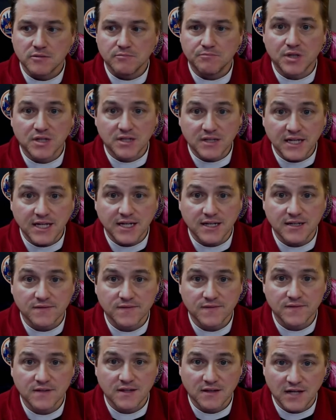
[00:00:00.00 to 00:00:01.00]

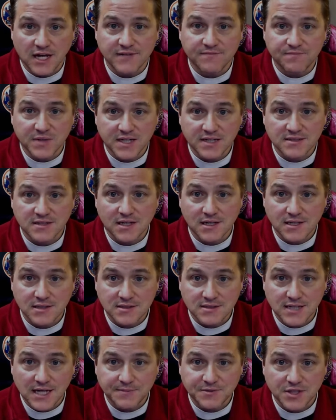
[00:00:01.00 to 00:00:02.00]
believe that life begins at
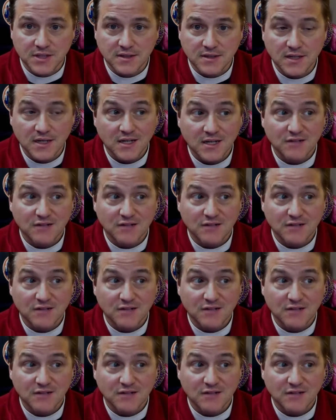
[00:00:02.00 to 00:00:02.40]
conception